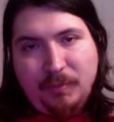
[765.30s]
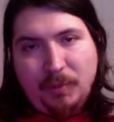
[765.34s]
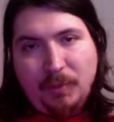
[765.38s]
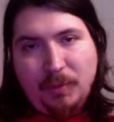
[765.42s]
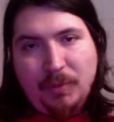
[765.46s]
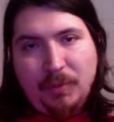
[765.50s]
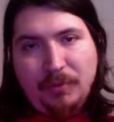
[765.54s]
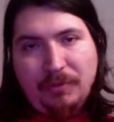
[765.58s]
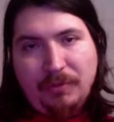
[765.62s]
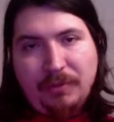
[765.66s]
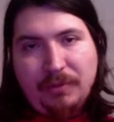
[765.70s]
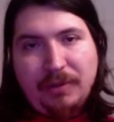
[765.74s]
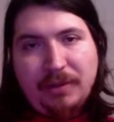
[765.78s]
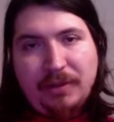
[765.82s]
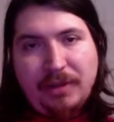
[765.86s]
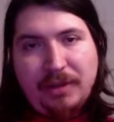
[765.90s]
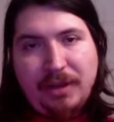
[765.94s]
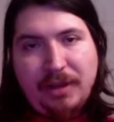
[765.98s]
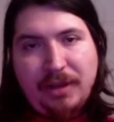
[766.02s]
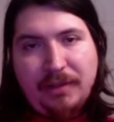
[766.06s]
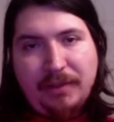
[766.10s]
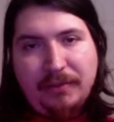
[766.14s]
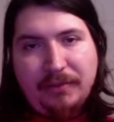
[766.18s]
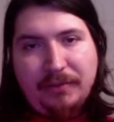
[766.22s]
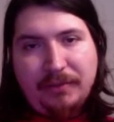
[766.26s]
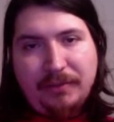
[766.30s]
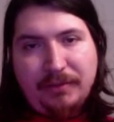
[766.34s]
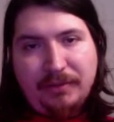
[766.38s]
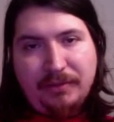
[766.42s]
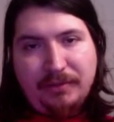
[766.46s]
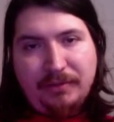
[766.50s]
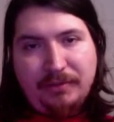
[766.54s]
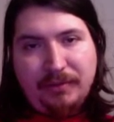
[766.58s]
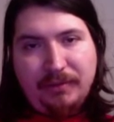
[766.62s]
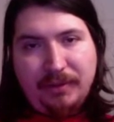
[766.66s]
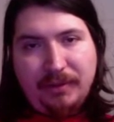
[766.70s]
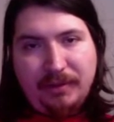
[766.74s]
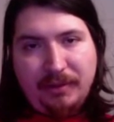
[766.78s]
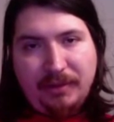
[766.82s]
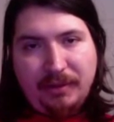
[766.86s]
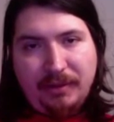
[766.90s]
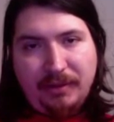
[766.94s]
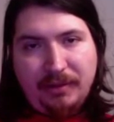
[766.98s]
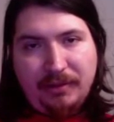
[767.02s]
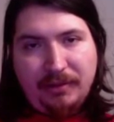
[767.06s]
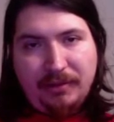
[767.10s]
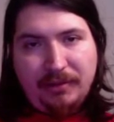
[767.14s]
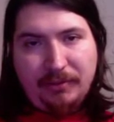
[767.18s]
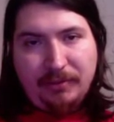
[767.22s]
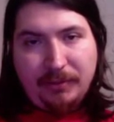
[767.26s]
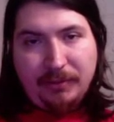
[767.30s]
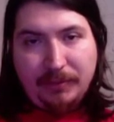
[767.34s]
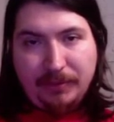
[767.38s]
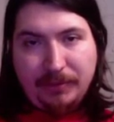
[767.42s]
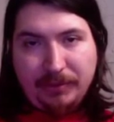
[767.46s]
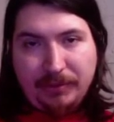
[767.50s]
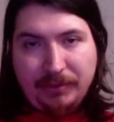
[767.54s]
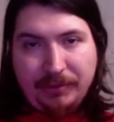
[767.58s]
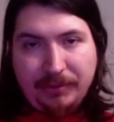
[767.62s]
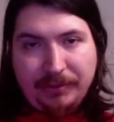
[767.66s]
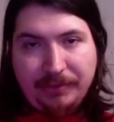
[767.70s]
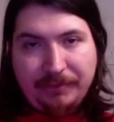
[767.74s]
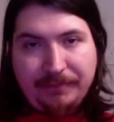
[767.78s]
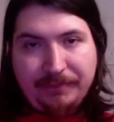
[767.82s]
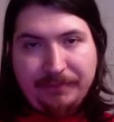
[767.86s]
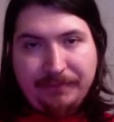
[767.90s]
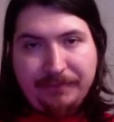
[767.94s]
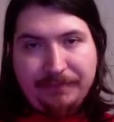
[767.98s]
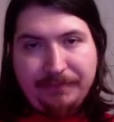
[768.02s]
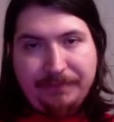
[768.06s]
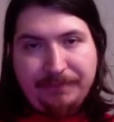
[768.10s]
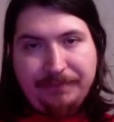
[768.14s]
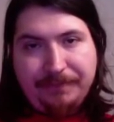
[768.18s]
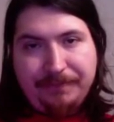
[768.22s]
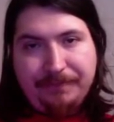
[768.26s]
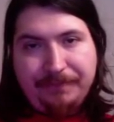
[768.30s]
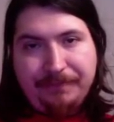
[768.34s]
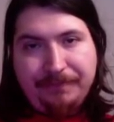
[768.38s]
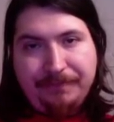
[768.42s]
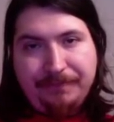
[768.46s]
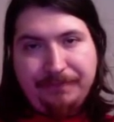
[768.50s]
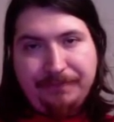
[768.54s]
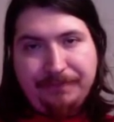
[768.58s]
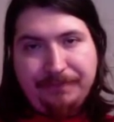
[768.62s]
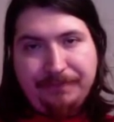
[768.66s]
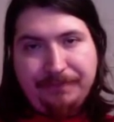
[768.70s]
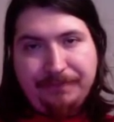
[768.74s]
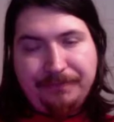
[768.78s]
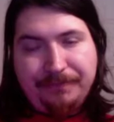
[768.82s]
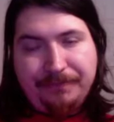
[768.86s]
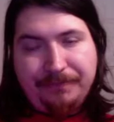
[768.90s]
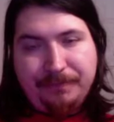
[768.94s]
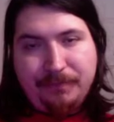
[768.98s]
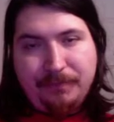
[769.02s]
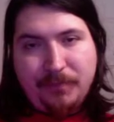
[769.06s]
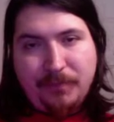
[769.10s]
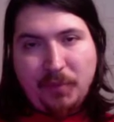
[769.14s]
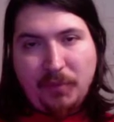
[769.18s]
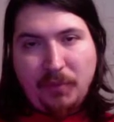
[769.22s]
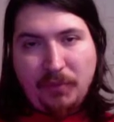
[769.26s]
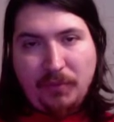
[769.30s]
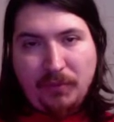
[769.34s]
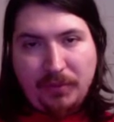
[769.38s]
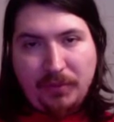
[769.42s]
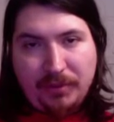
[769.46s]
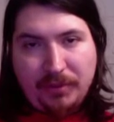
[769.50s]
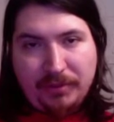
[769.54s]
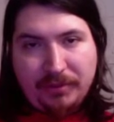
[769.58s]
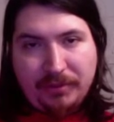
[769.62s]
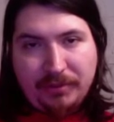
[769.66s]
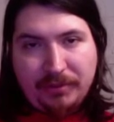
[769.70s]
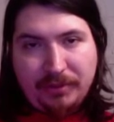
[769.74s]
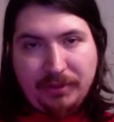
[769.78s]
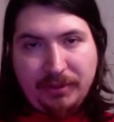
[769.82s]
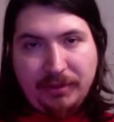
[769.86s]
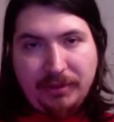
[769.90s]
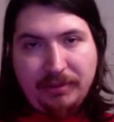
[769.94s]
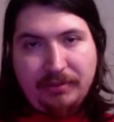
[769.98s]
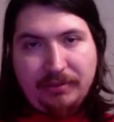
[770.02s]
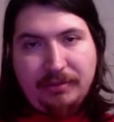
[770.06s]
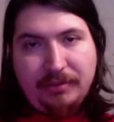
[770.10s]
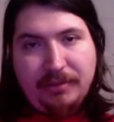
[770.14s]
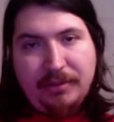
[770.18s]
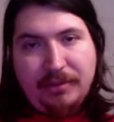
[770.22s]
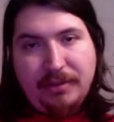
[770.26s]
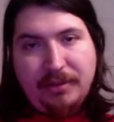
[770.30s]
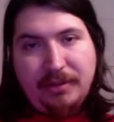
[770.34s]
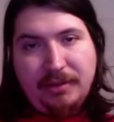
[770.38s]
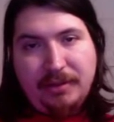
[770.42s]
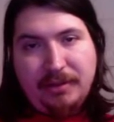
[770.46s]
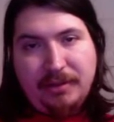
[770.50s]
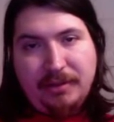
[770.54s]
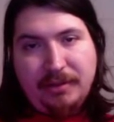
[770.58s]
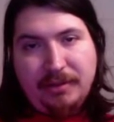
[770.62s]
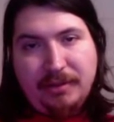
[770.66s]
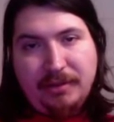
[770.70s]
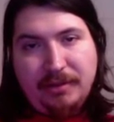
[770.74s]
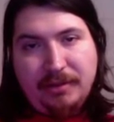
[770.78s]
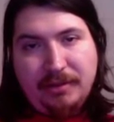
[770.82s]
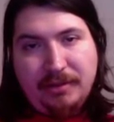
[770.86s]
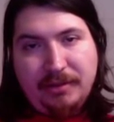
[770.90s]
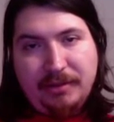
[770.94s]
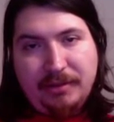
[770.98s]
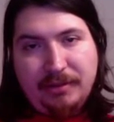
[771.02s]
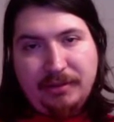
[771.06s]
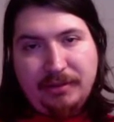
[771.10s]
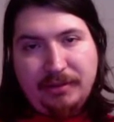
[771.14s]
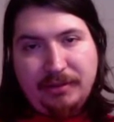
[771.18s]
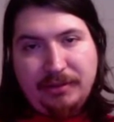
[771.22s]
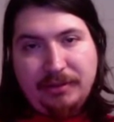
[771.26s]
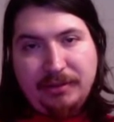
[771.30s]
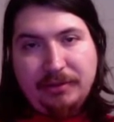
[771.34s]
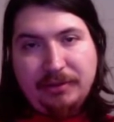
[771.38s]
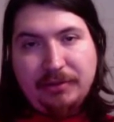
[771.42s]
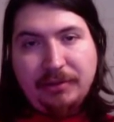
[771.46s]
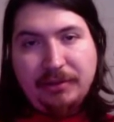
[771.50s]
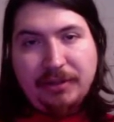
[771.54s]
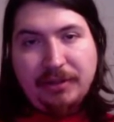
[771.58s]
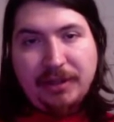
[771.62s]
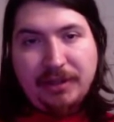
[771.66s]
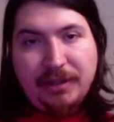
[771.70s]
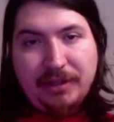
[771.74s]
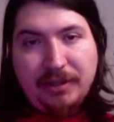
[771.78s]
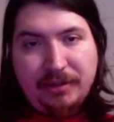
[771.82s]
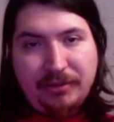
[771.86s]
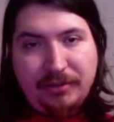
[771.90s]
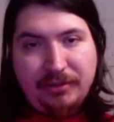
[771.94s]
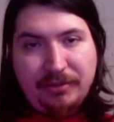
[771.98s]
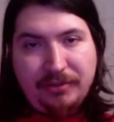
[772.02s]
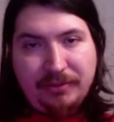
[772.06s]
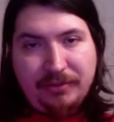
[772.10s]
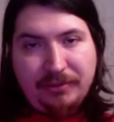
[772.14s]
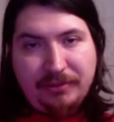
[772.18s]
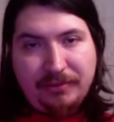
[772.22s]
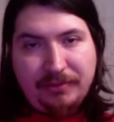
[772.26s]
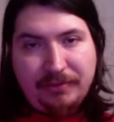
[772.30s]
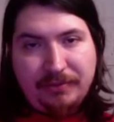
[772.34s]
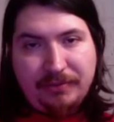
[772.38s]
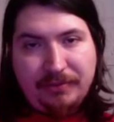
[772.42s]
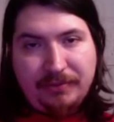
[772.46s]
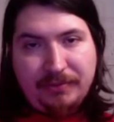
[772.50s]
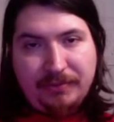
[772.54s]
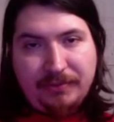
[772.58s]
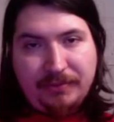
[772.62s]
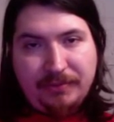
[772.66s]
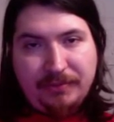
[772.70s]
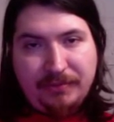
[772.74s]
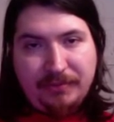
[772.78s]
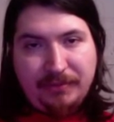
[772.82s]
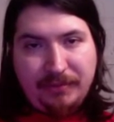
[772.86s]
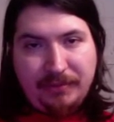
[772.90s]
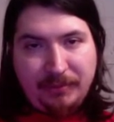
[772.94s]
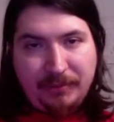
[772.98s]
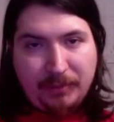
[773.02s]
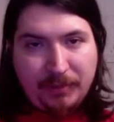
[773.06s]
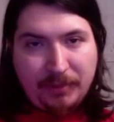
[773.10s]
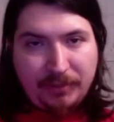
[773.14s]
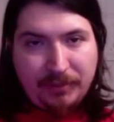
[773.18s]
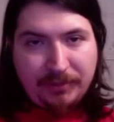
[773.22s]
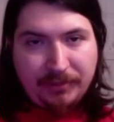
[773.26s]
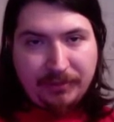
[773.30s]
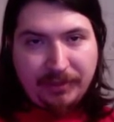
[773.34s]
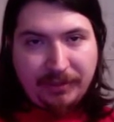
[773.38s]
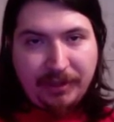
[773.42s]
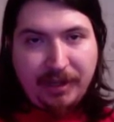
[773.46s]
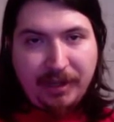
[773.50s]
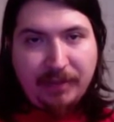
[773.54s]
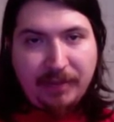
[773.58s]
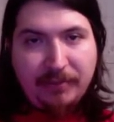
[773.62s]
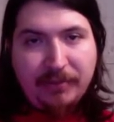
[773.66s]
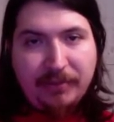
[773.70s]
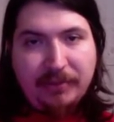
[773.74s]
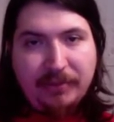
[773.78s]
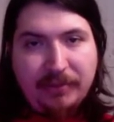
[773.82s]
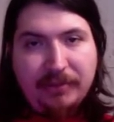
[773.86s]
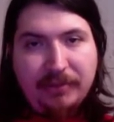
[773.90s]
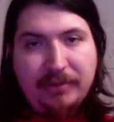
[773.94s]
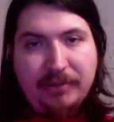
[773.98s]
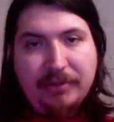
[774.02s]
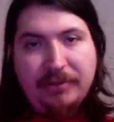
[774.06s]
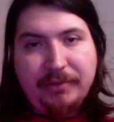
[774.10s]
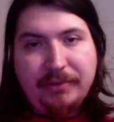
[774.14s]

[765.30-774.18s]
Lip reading: We really have to rethink what we're doing before it's too late. We can look at history, what has already happened.